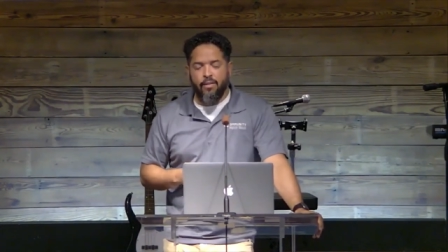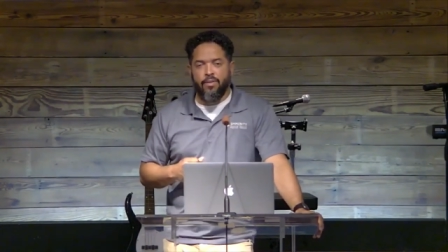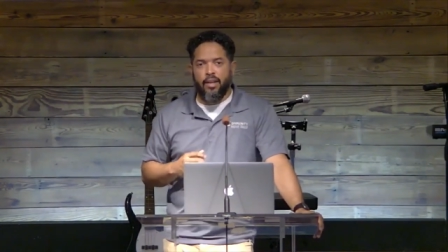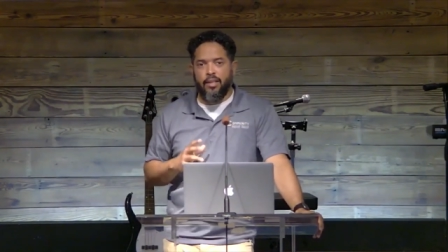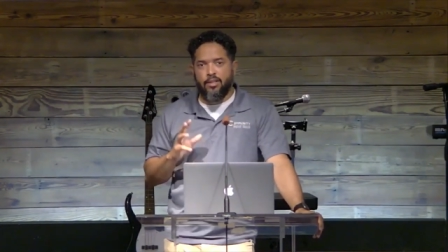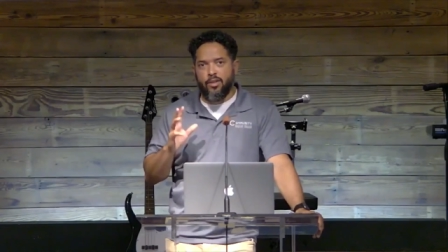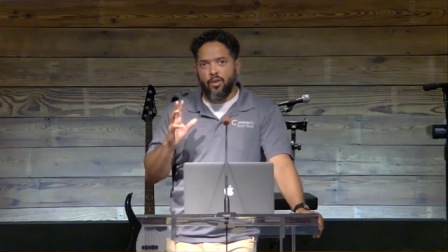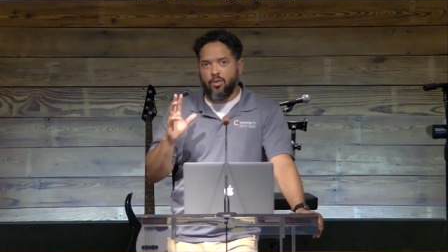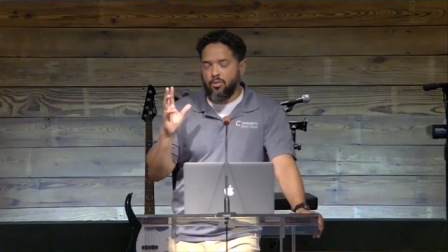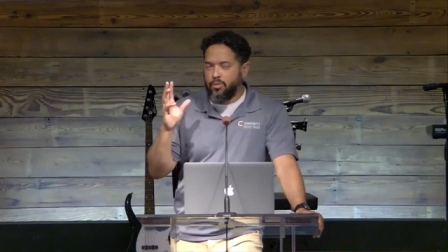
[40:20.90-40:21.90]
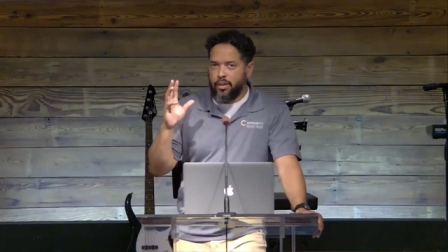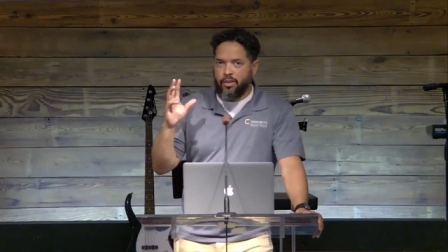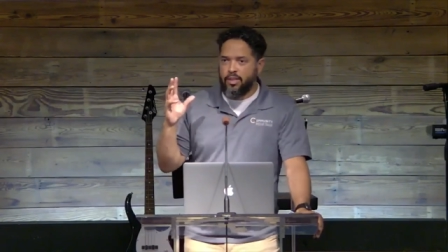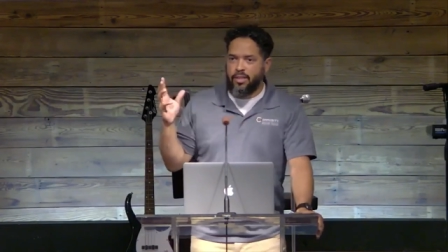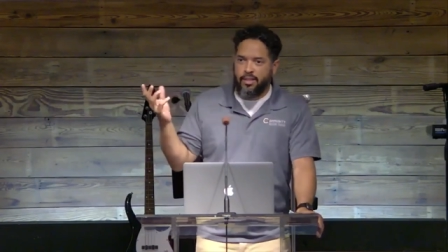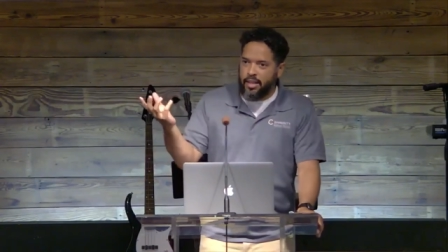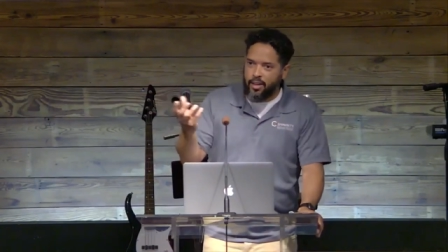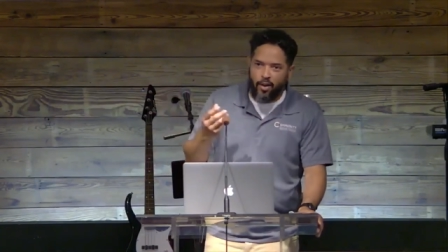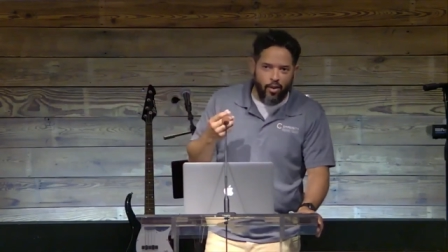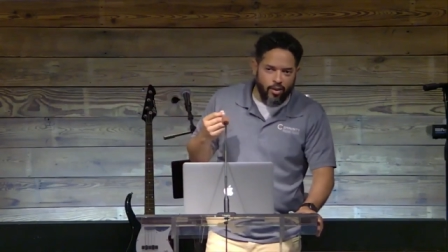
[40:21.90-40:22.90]
and so there's this thing
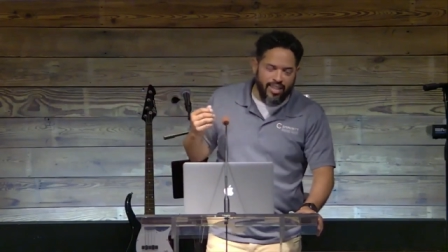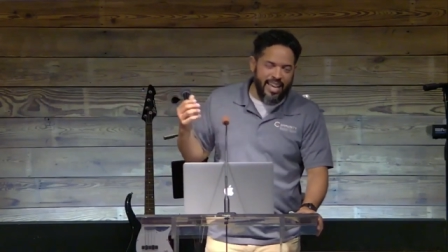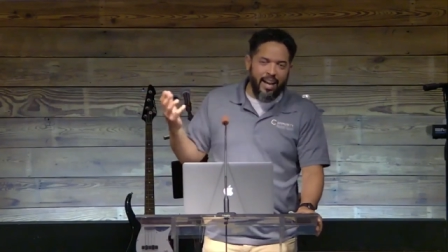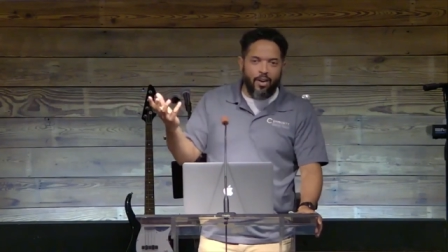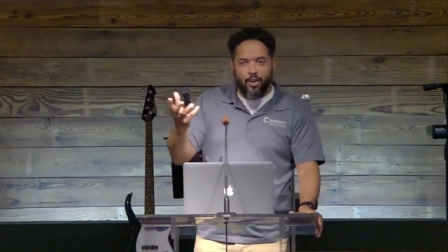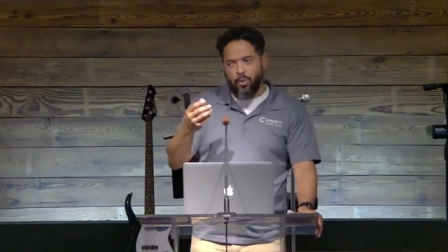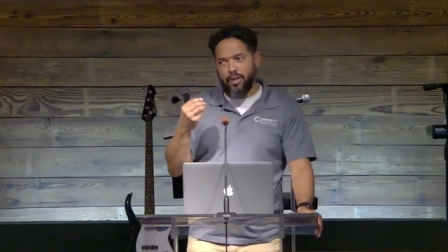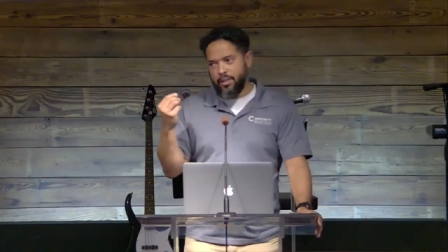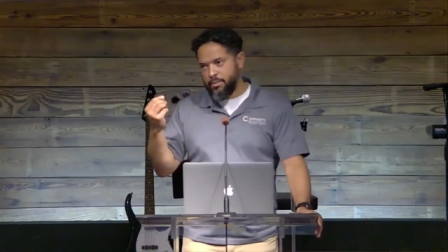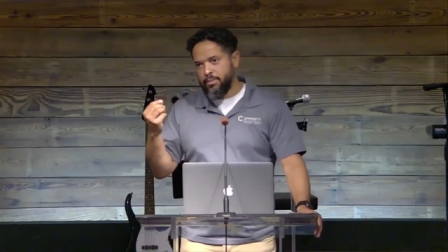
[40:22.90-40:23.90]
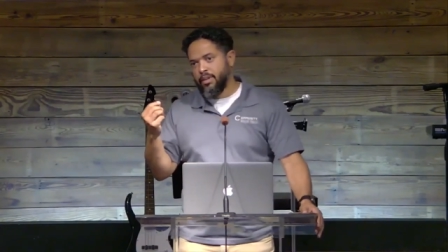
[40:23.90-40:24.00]
called the algorithm